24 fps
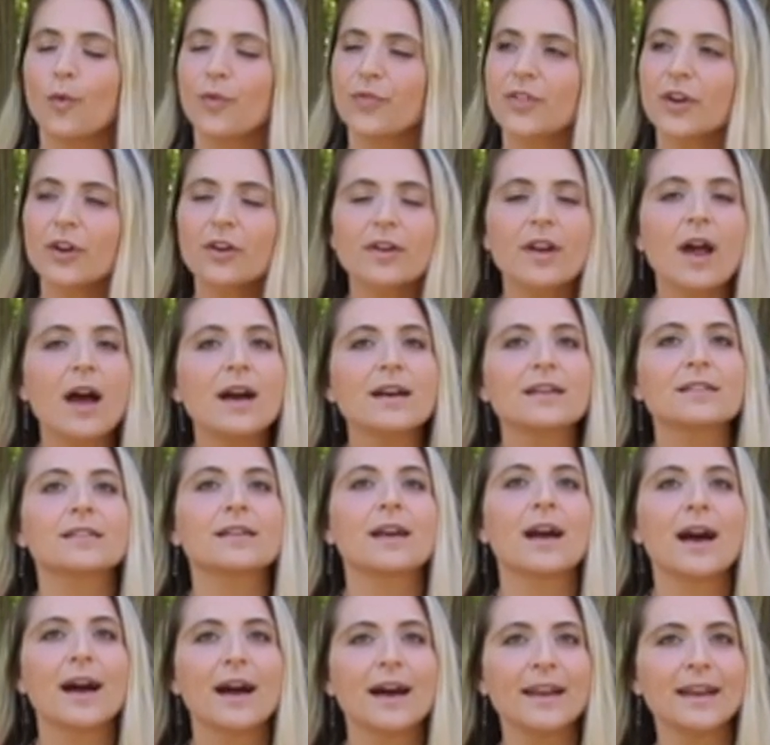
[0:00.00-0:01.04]
they're not
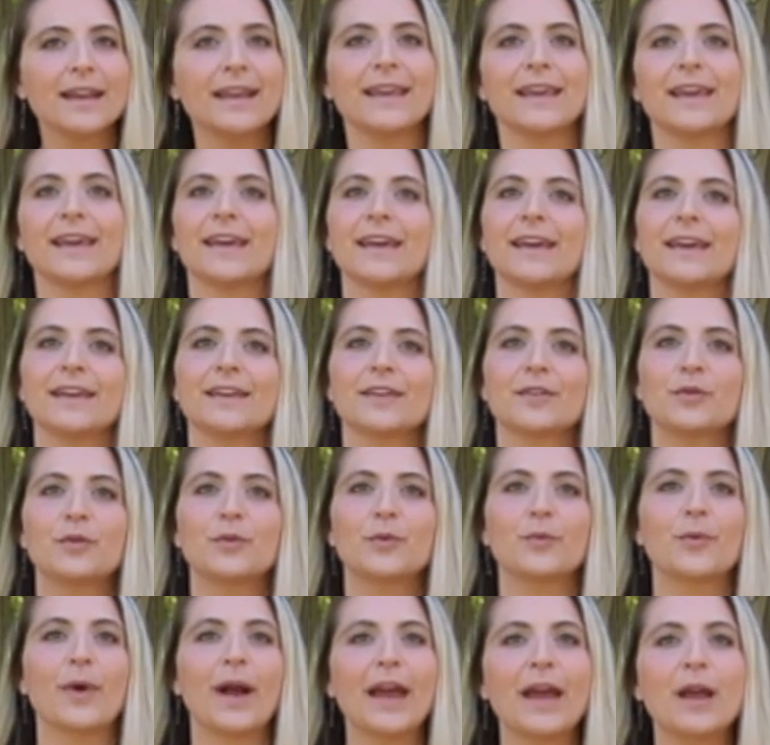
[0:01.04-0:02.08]
cutting it
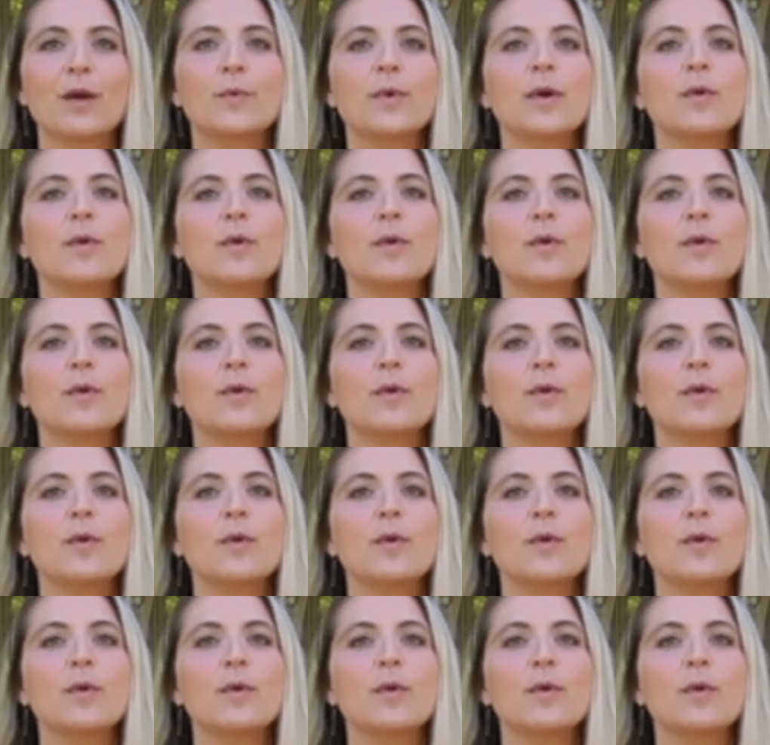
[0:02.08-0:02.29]
right?